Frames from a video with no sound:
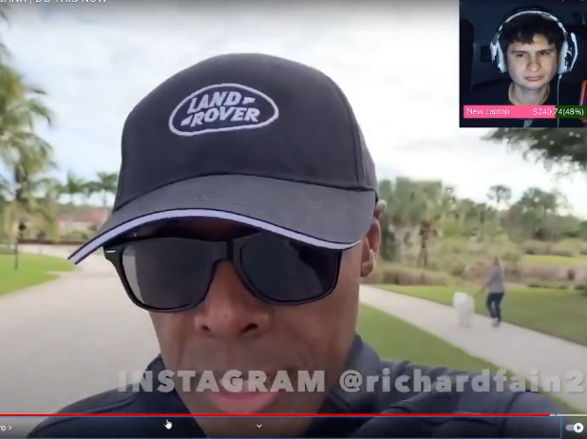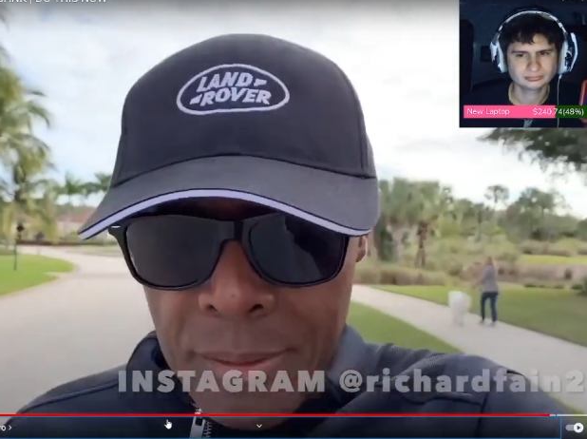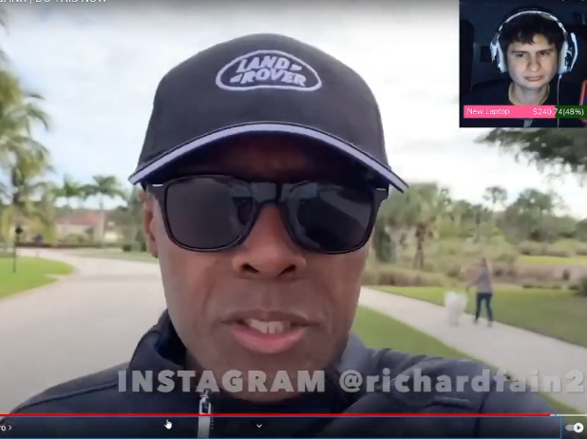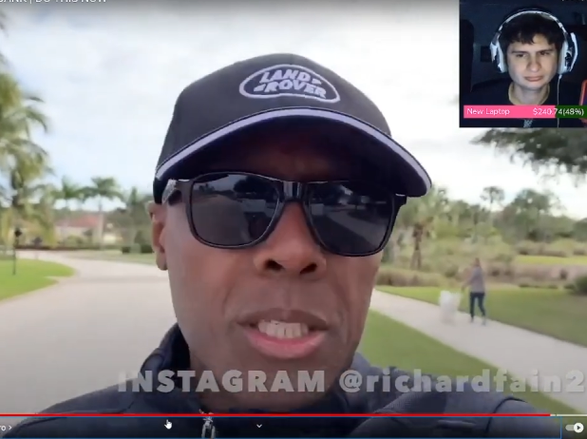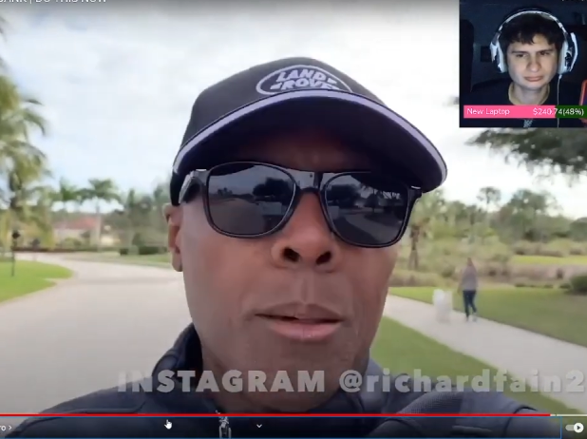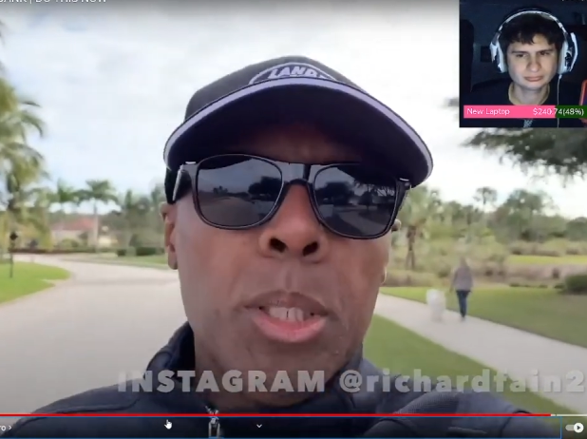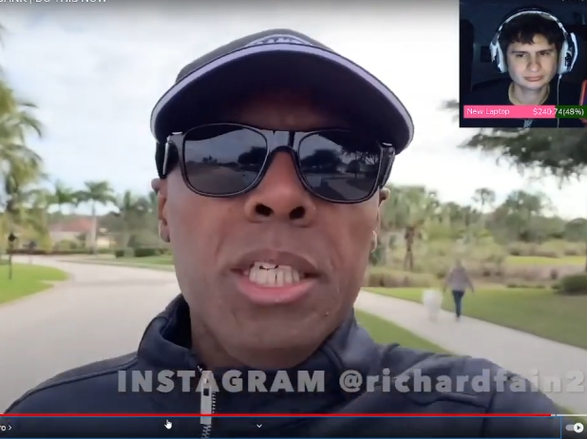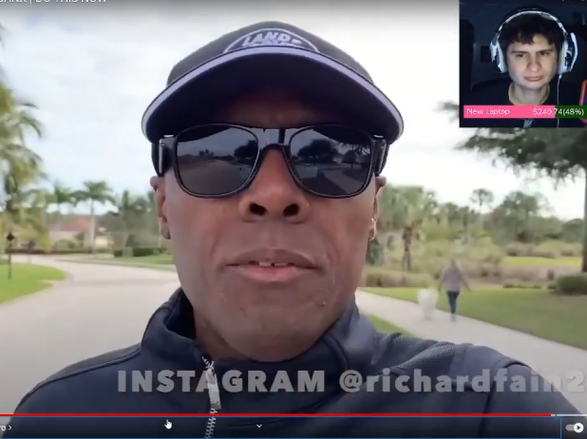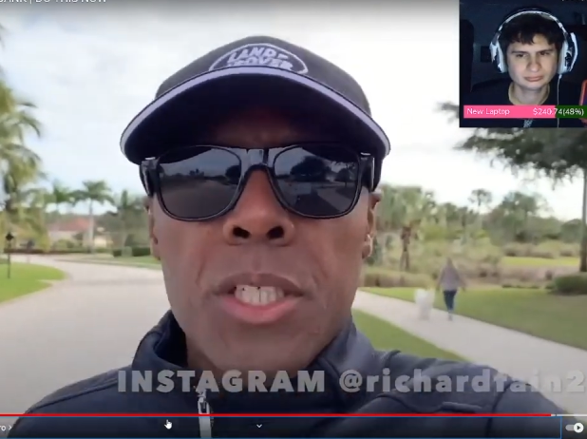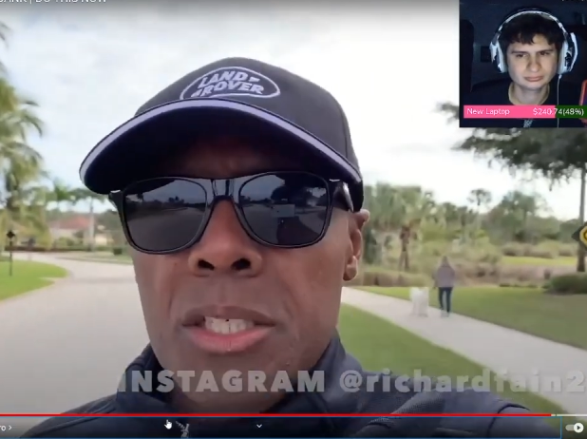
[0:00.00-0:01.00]
Speaker 1: stop believing
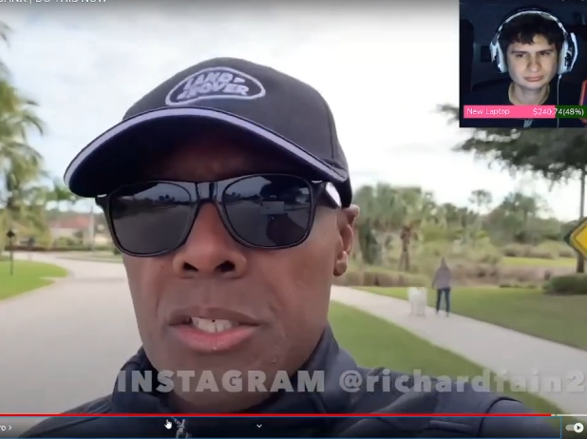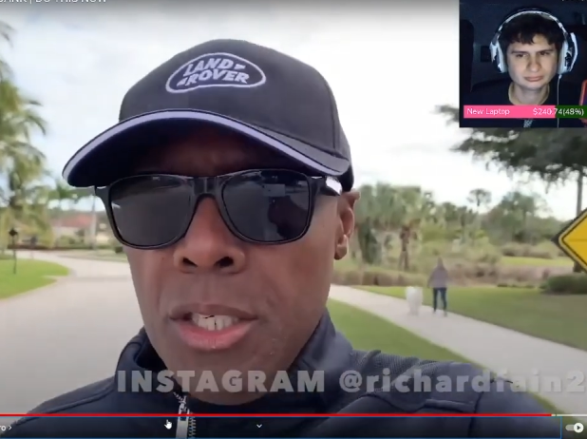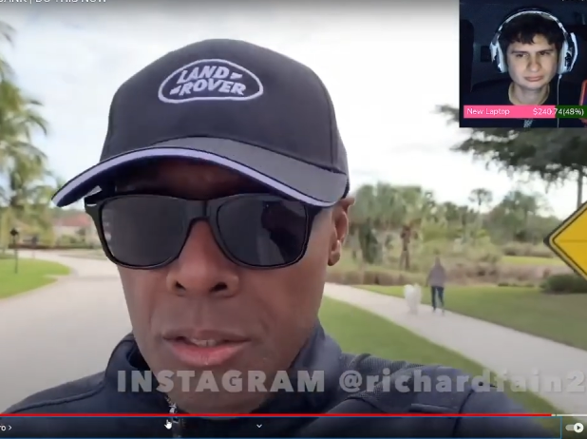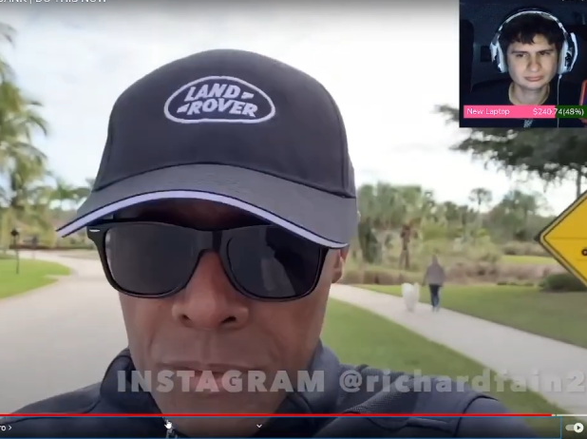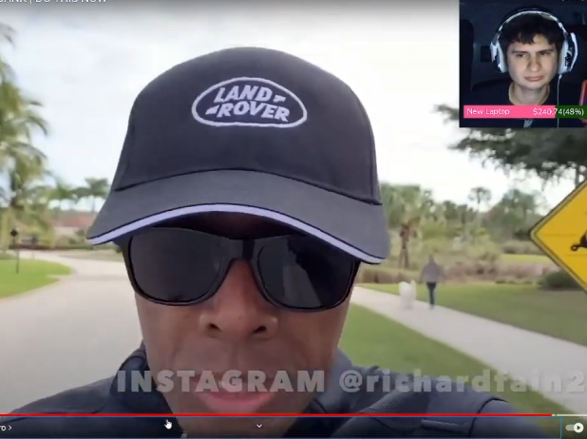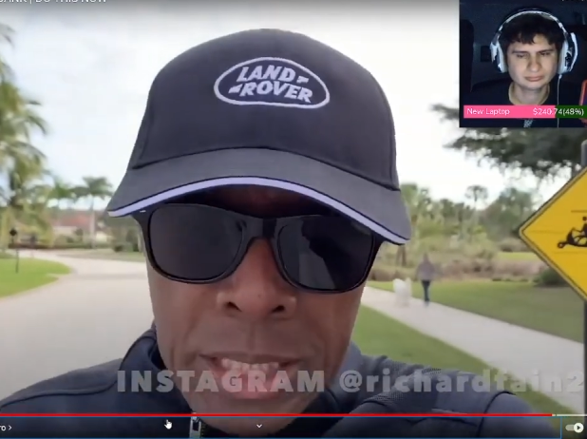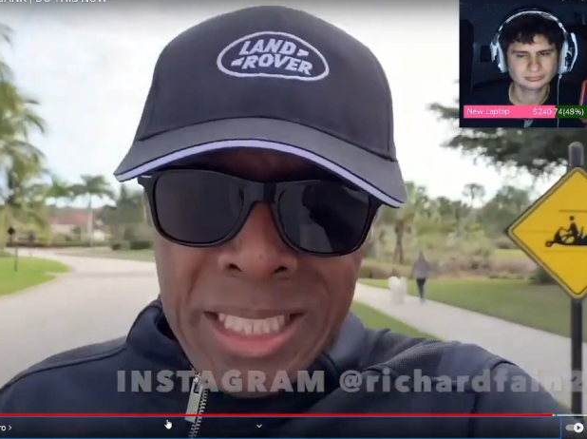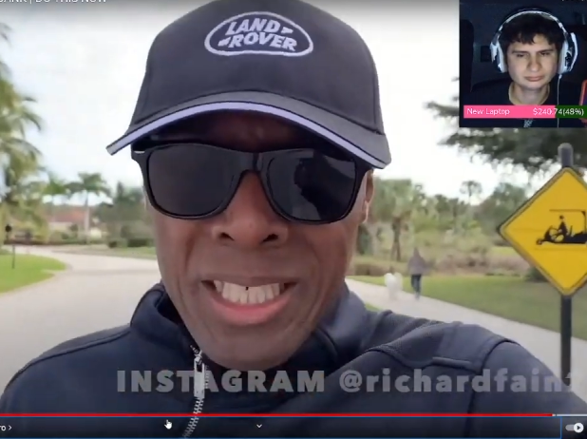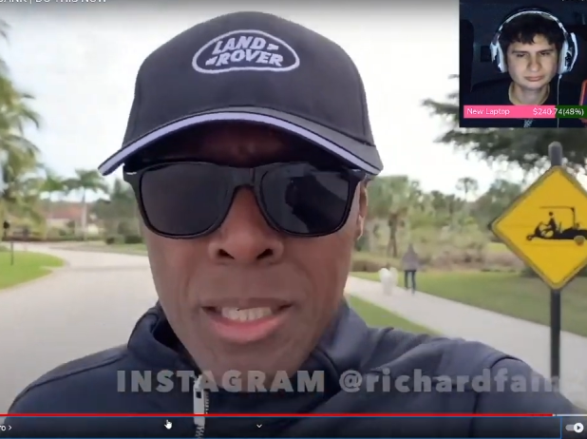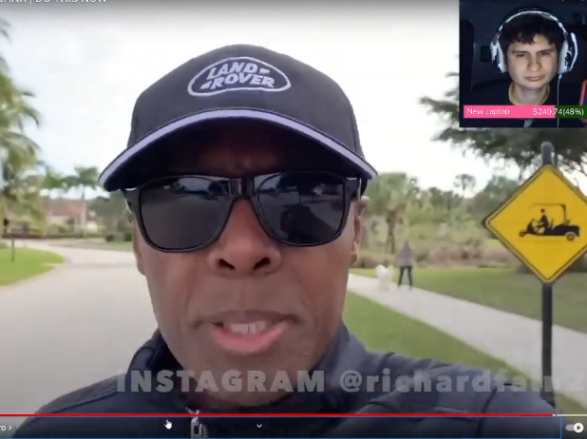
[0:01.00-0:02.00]
in yourself. And
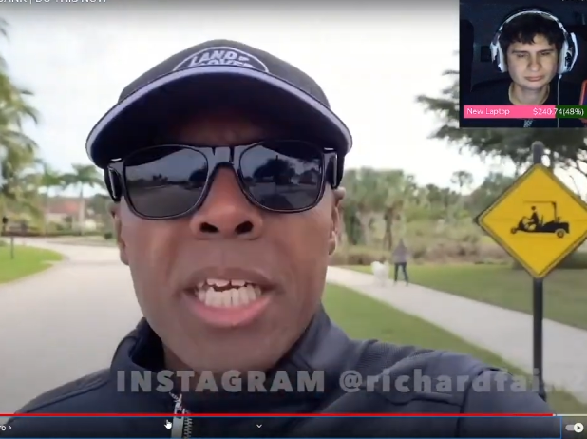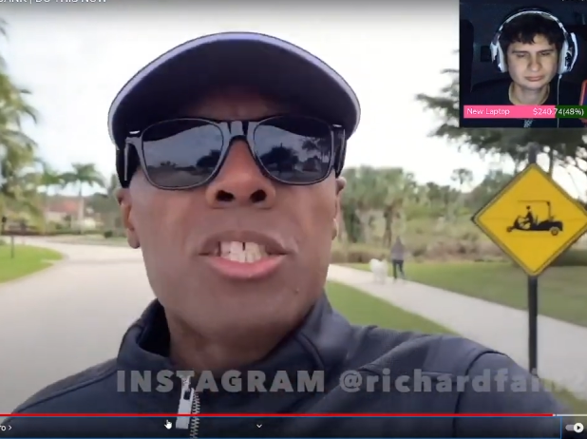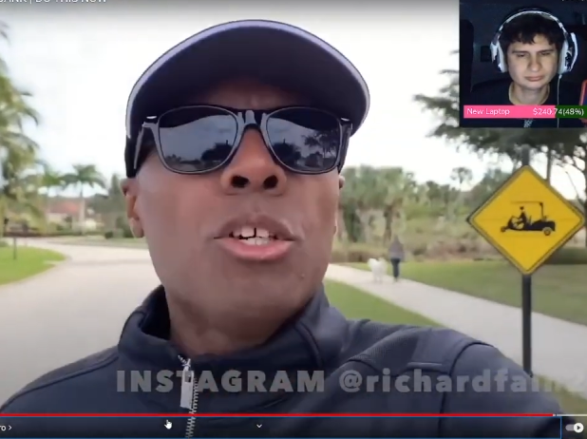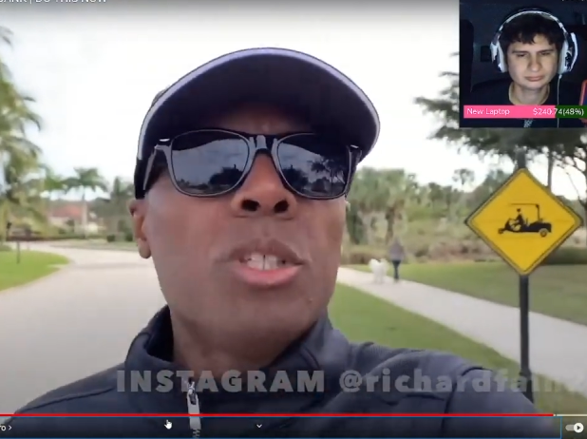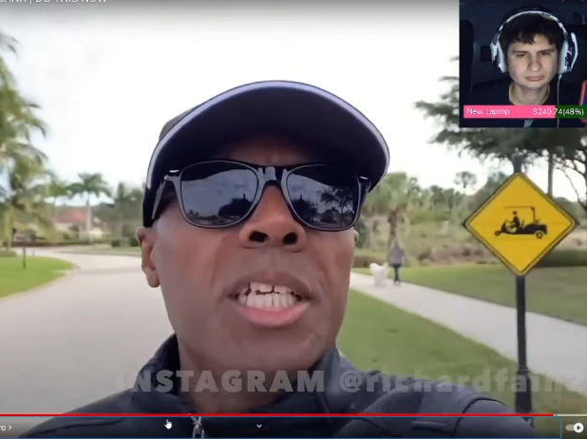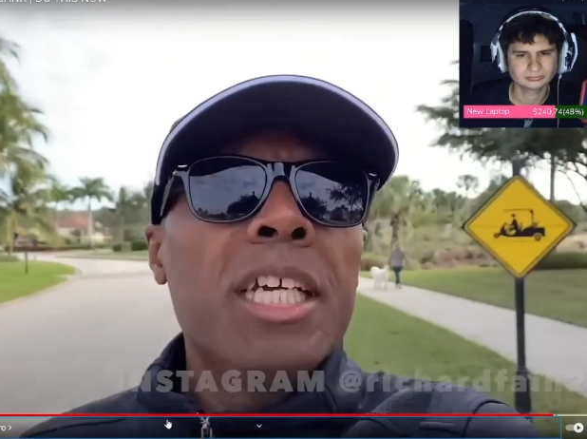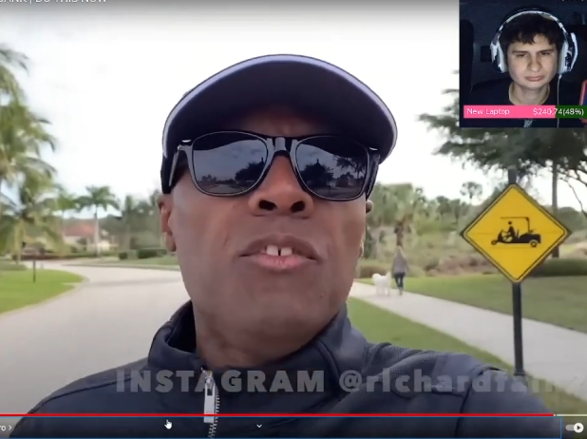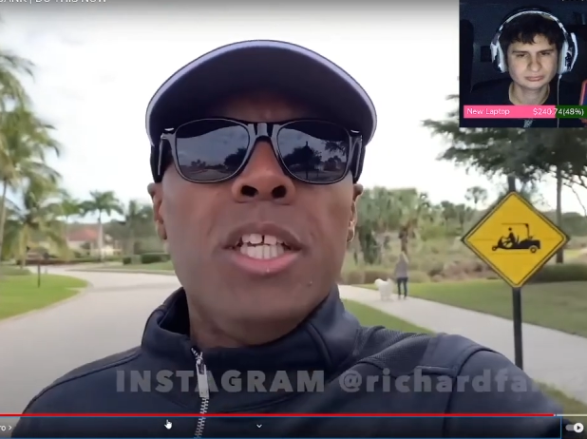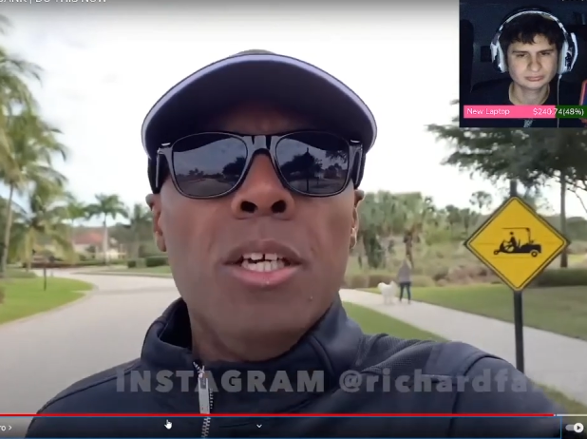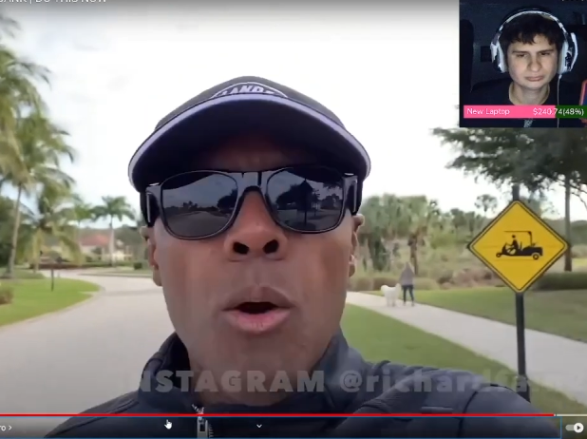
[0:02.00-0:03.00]
I'm going to catch you on the next video.